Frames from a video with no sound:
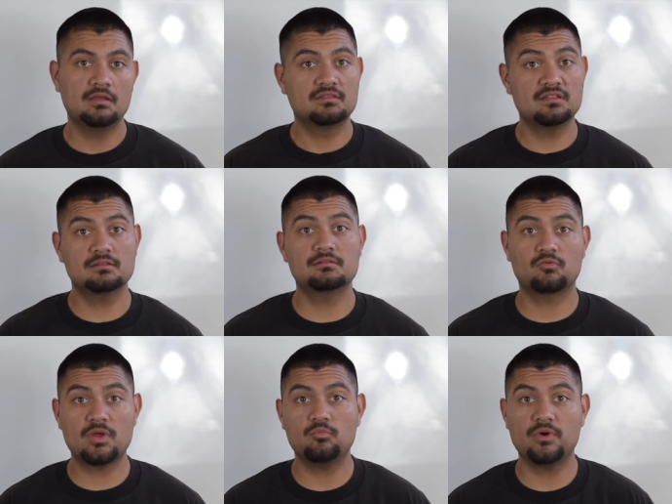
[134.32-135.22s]
This is a
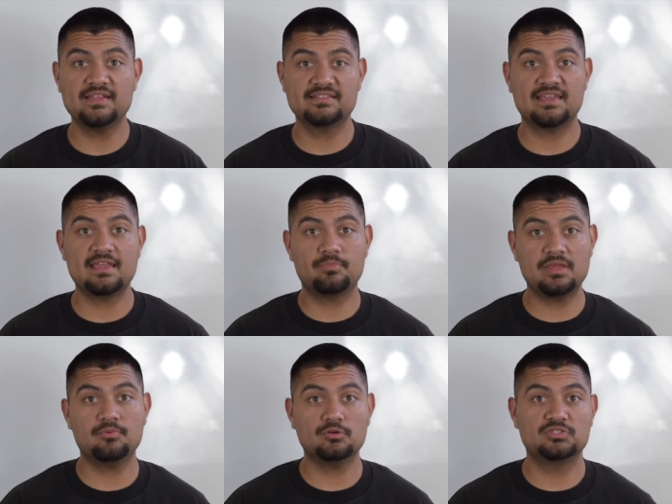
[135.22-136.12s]
great way to get
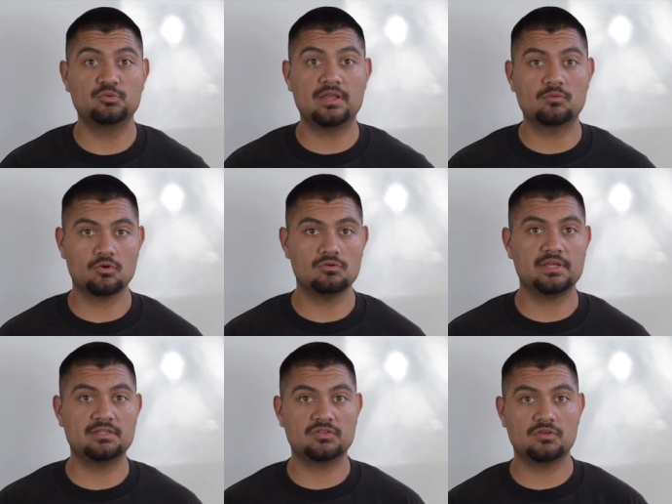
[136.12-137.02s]
people to enroll
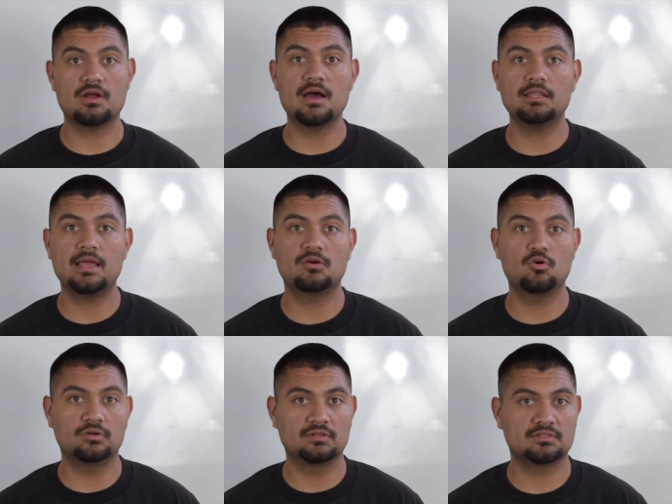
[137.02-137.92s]
into your online
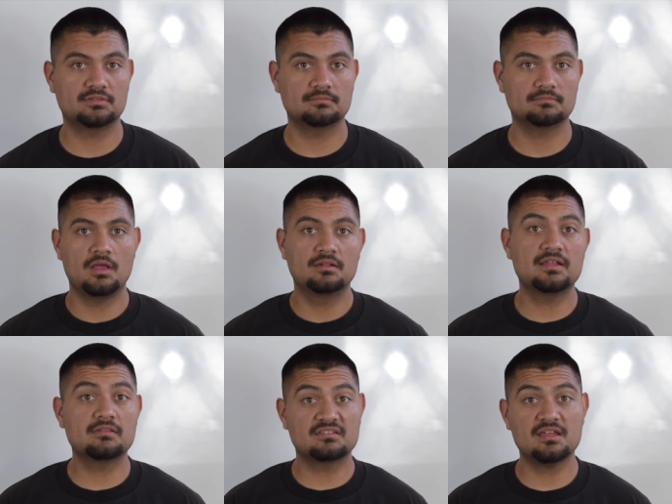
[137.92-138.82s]
course.
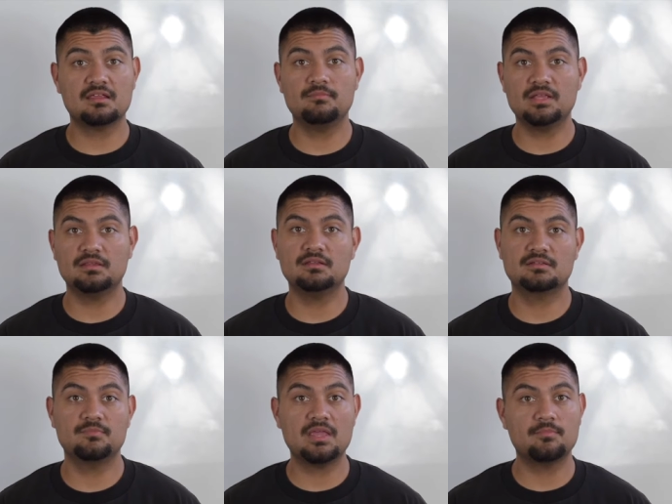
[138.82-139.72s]
Now the second method
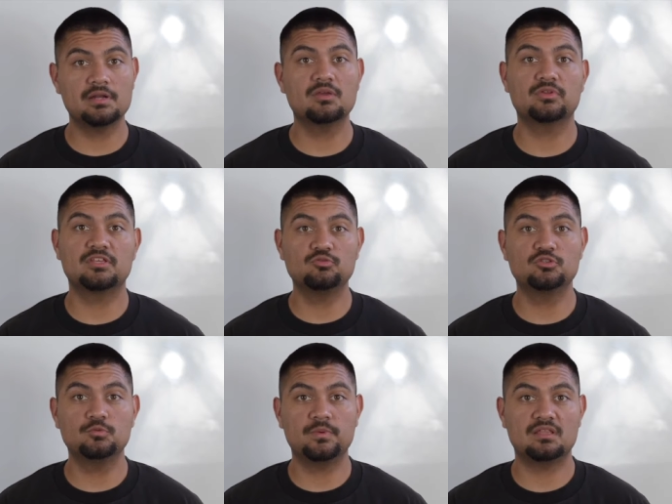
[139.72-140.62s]
to make money with
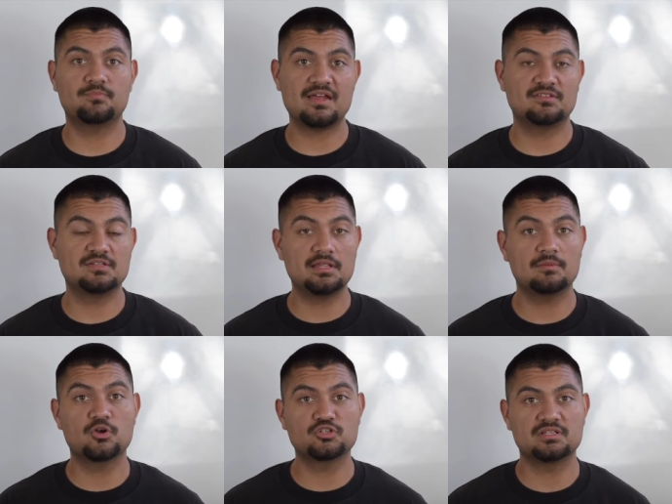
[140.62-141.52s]
YouTube is by selling
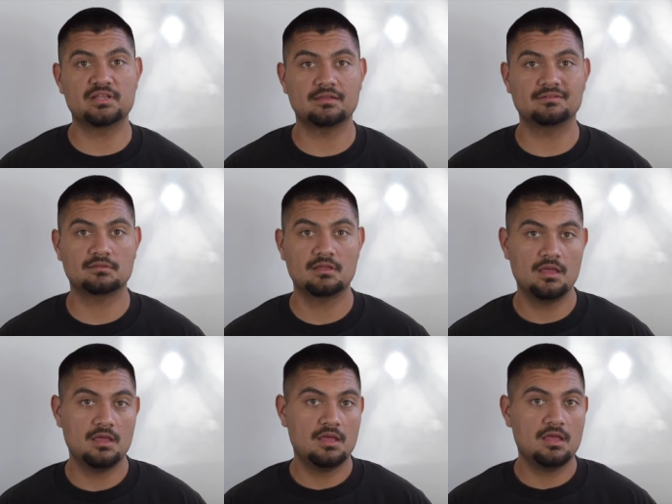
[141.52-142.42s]
merchandise.
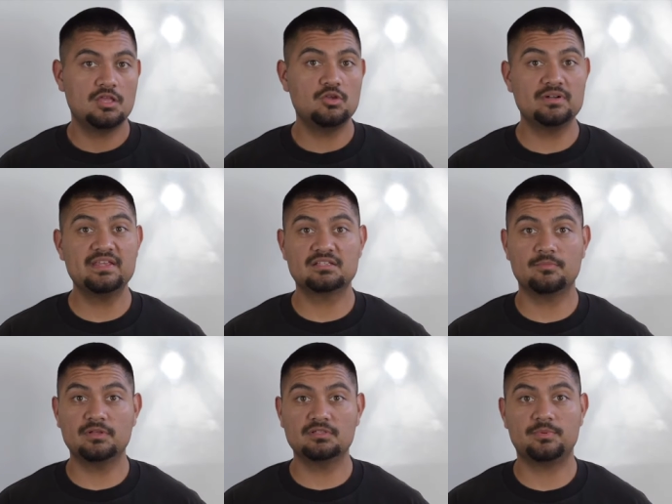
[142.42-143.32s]
You would need to
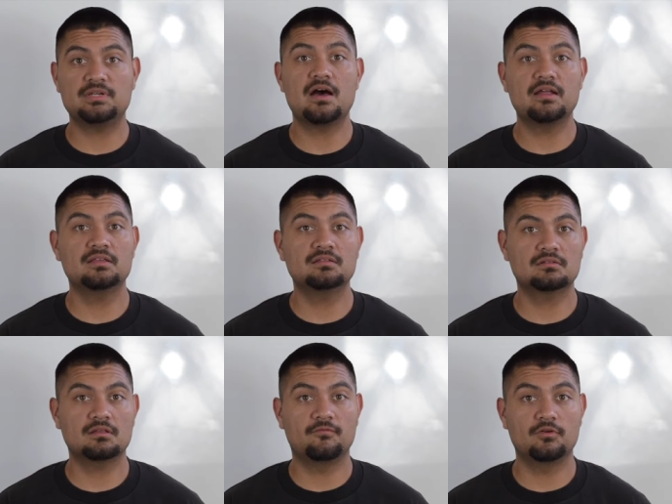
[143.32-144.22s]
build up an
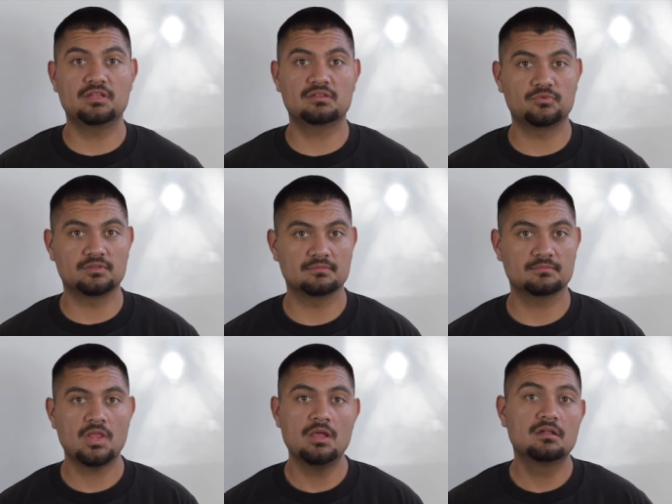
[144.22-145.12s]
audience for this one.
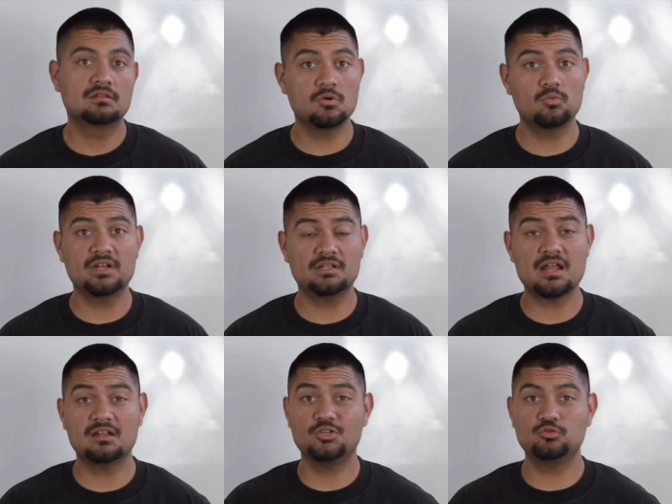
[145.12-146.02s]
So what a
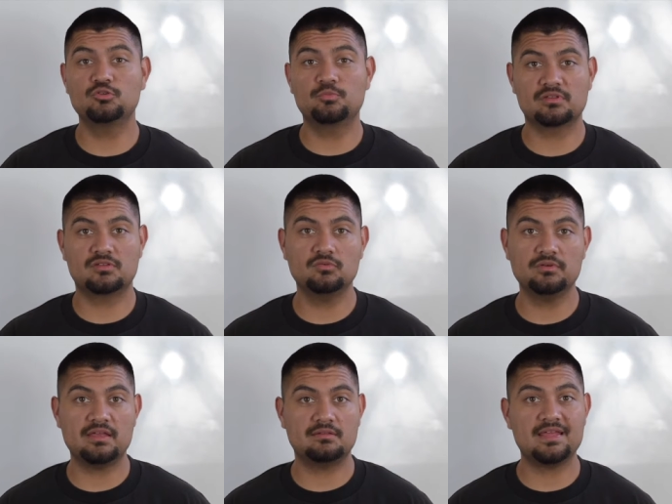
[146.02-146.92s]
lot of YouTubers do
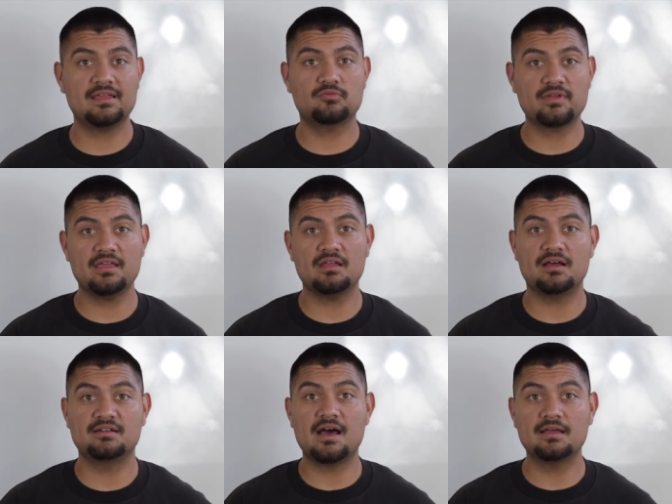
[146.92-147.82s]
is they create
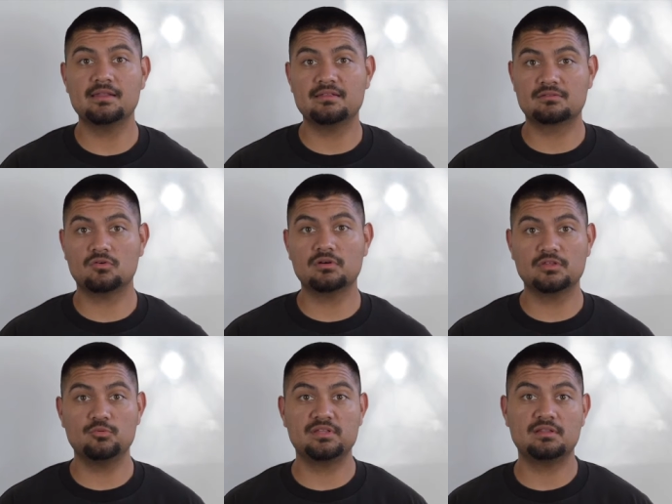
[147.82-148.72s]
an online store
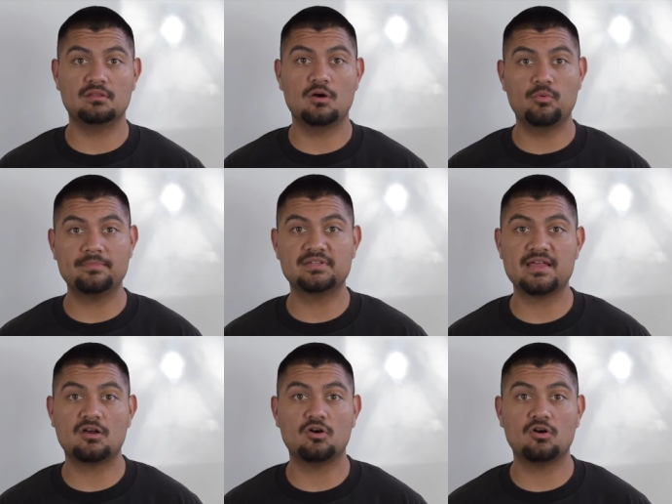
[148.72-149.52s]
using a website